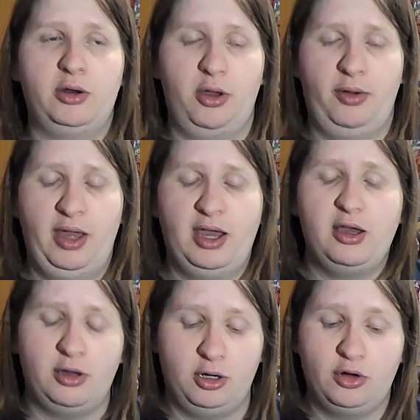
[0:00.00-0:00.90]
you know,
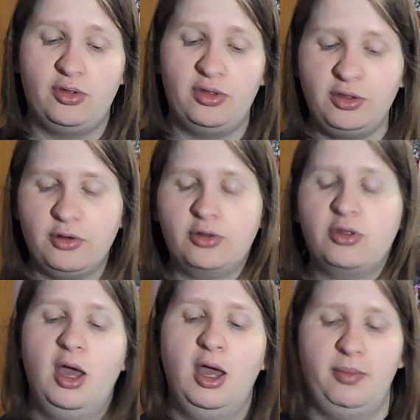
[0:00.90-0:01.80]
Hancock and her sisters
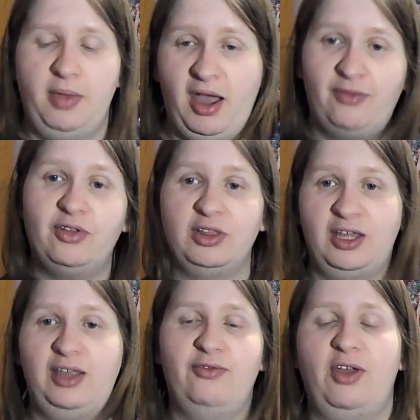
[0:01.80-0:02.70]
may have to
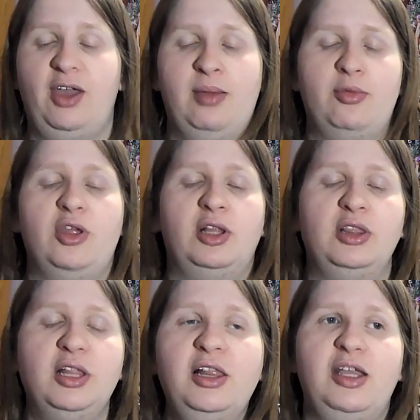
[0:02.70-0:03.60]
leave Amazon
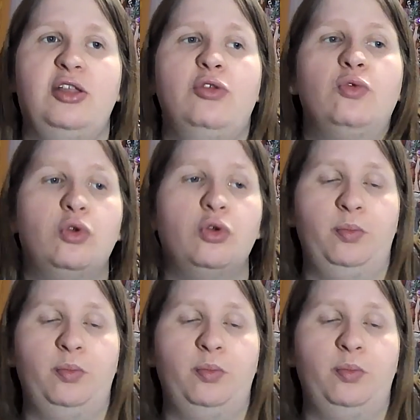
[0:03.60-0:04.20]
Lily to,